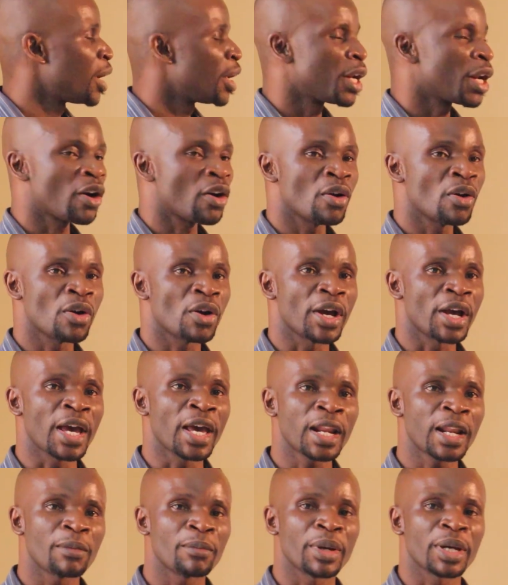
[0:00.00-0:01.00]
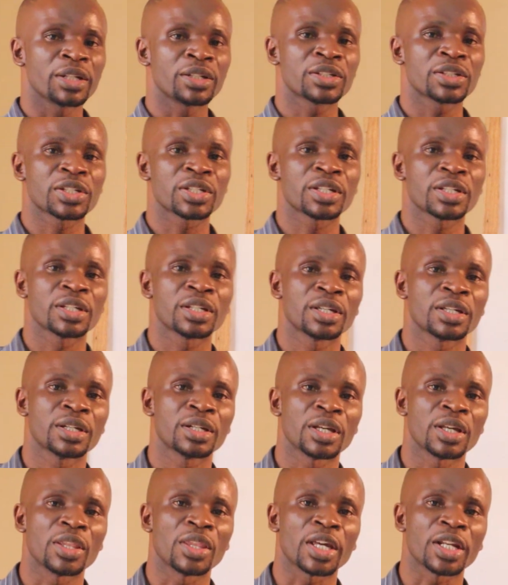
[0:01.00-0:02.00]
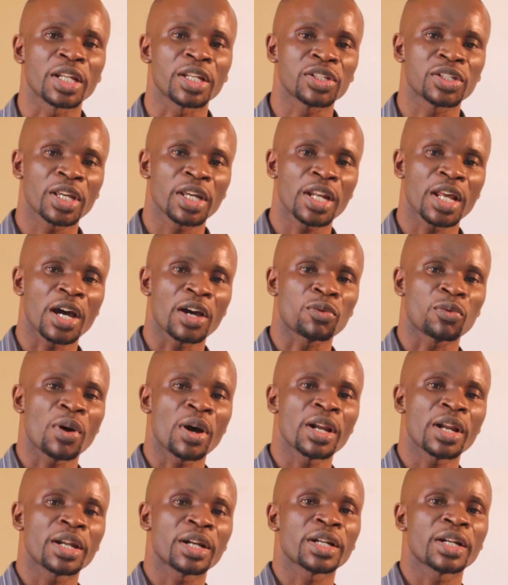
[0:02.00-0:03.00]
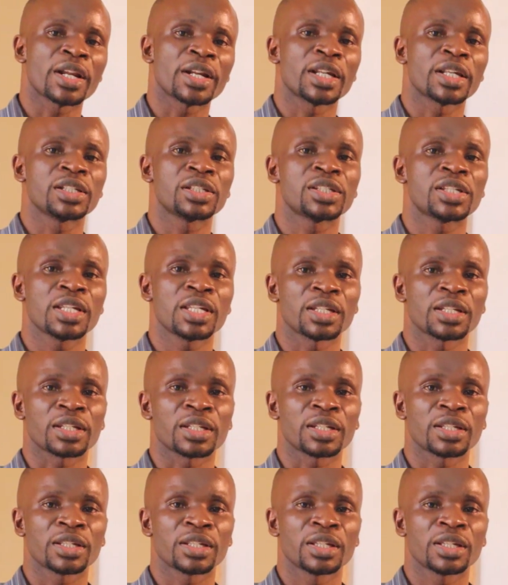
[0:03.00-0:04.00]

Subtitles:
Now, elements that I said are 118.